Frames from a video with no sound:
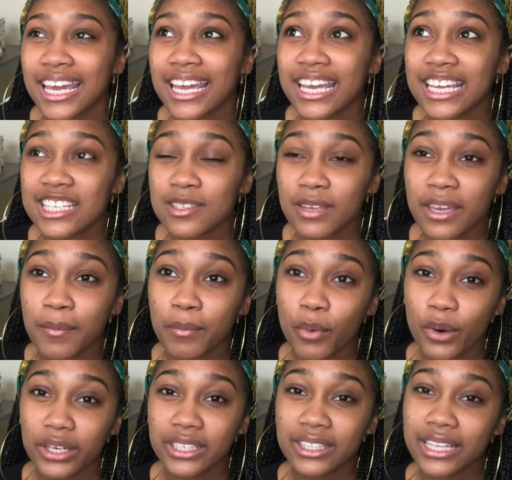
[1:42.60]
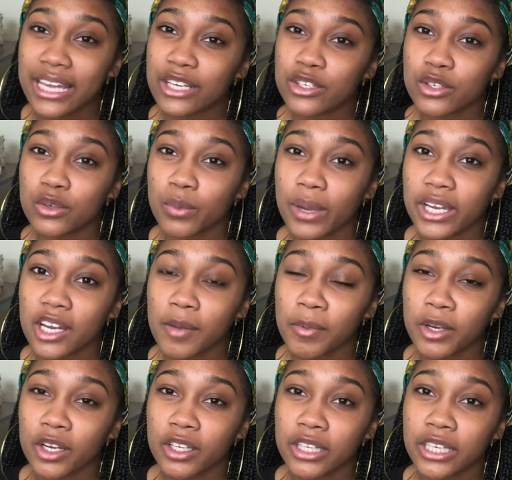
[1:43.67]
it's important that you wake up
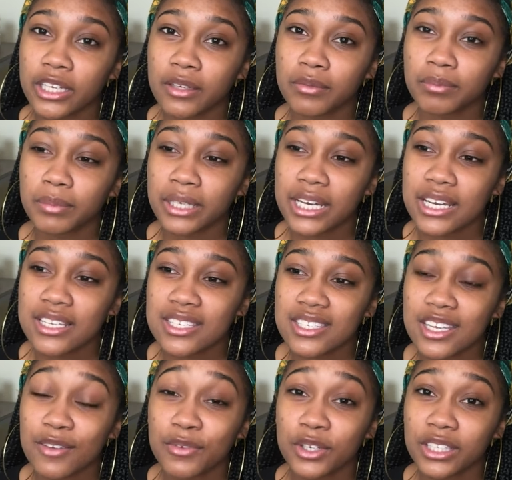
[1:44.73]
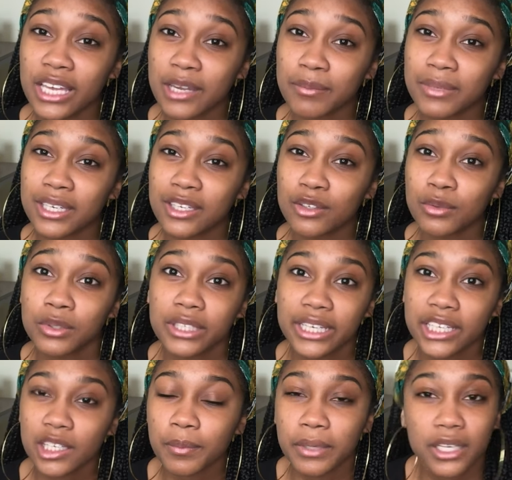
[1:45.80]
early because if you're like me, you will lay
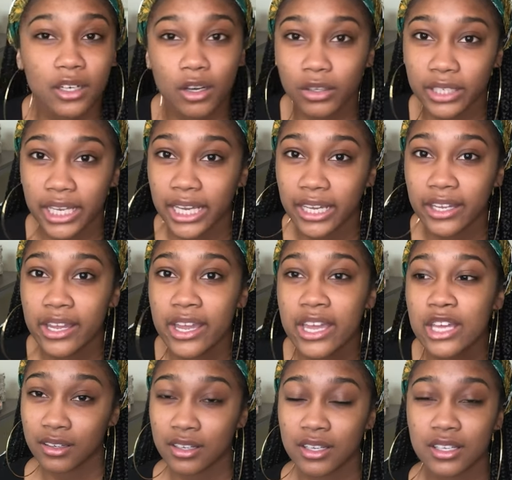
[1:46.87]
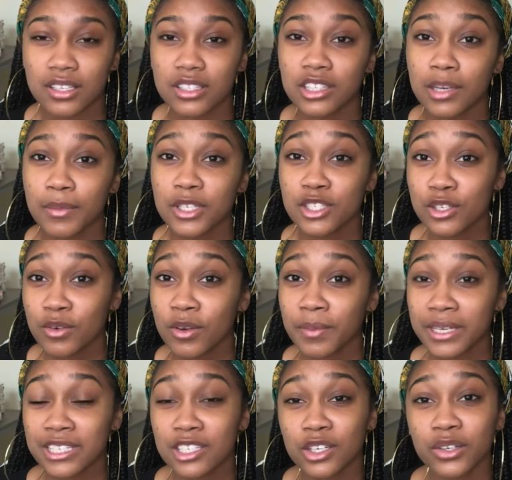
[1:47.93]
in the bed all day Number two would
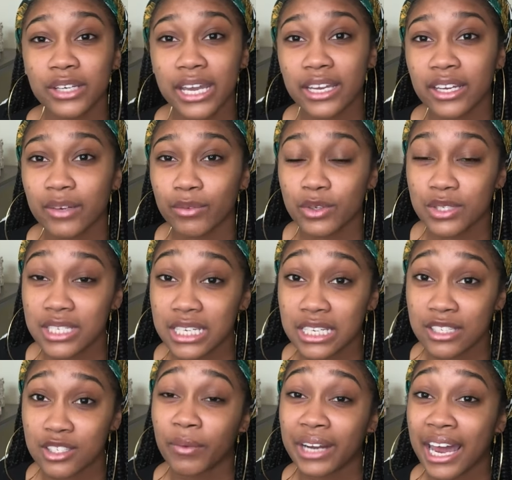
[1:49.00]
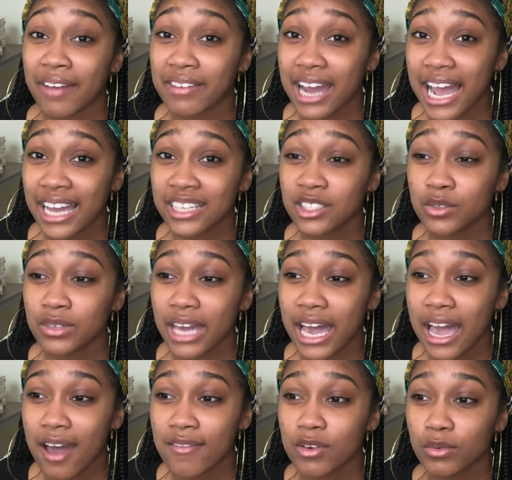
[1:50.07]
be to create a routine. Whenever I do not
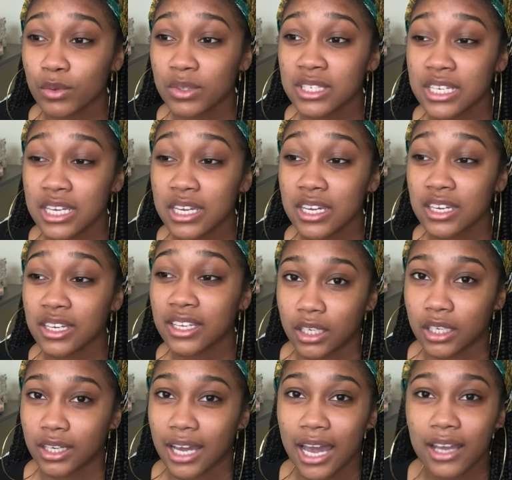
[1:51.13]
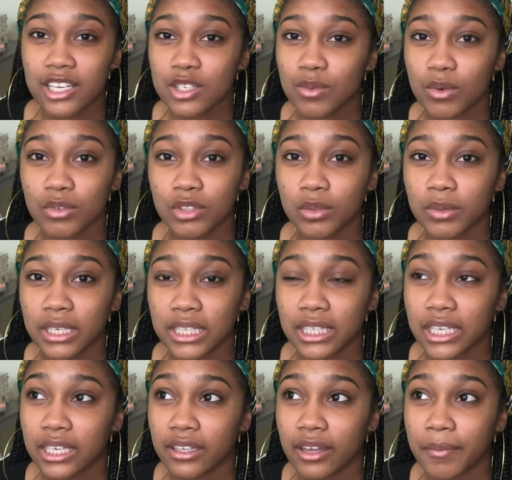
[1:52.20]
have a routine, I just won't do
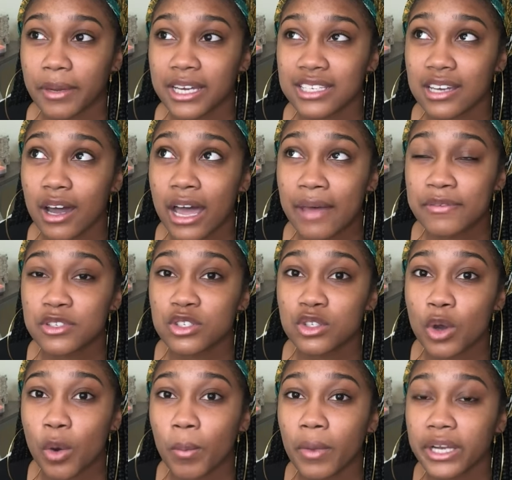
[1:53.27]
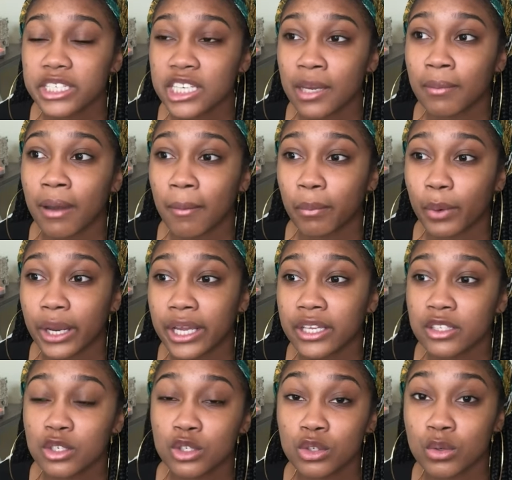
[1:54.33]
anything like, because I'll have so much in my brain
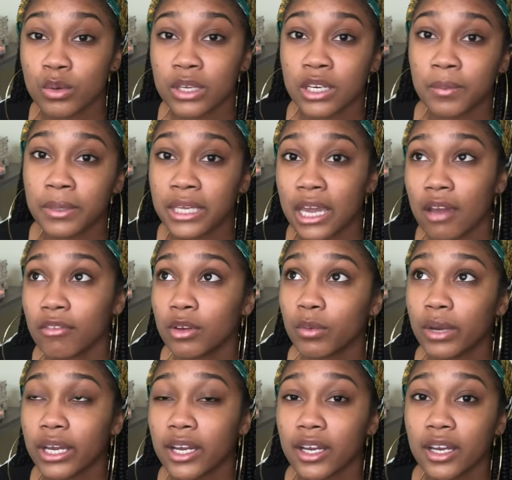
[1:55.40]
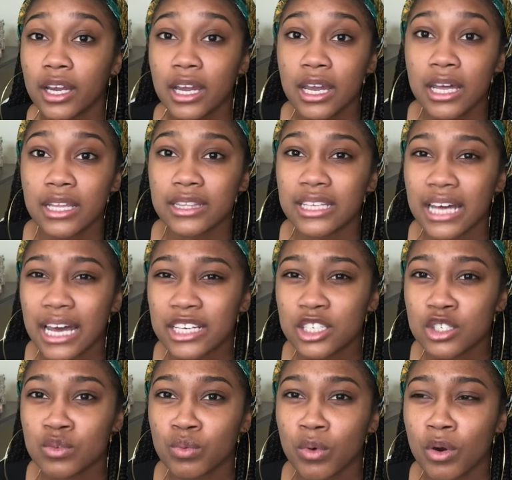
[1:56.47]
to do. It'll be everywhere that I
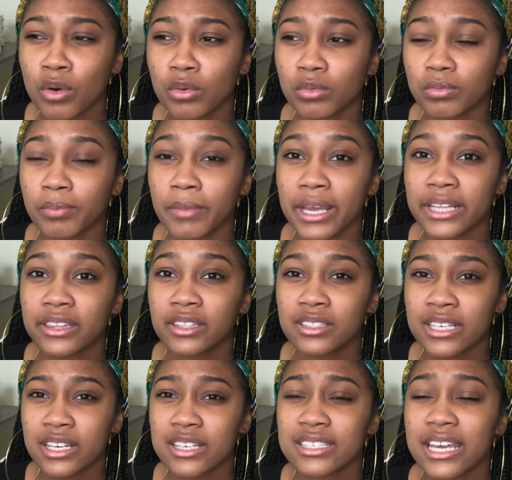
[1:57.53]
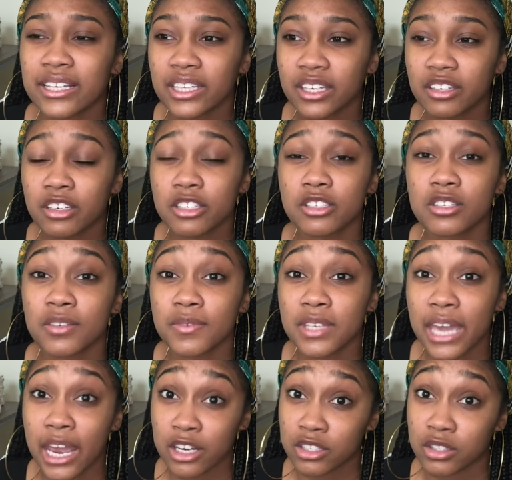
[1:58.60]
just won't make take the initiative to
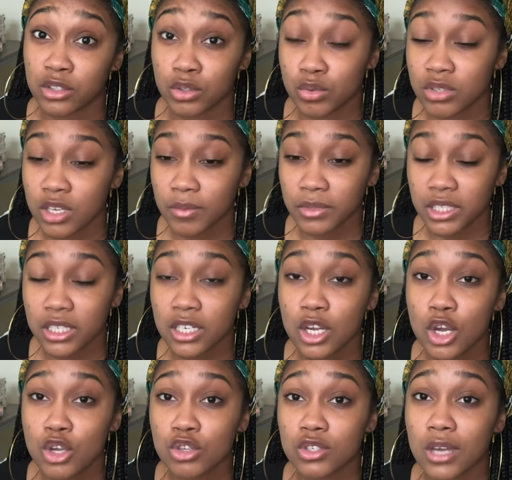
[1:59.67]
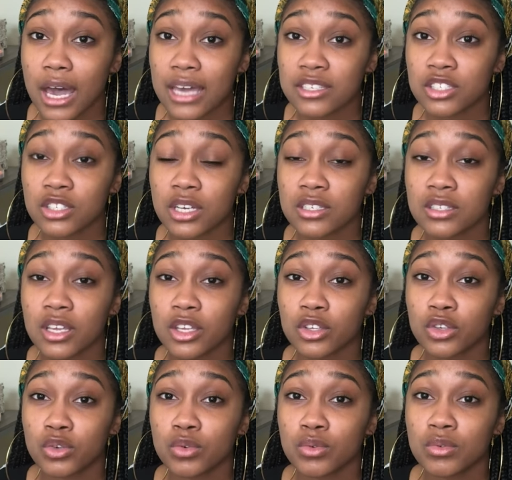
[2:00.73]
actually do something. So I suggest that
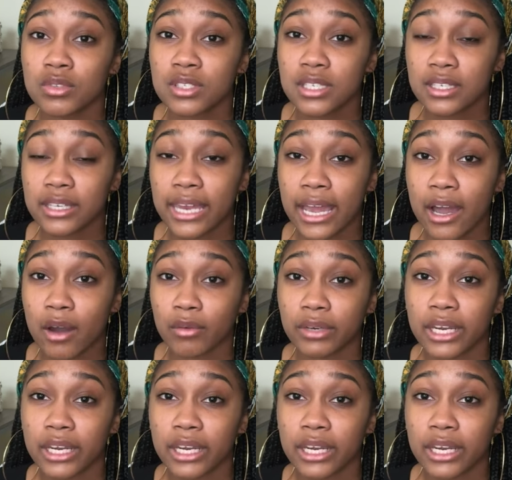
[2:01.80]
you sit down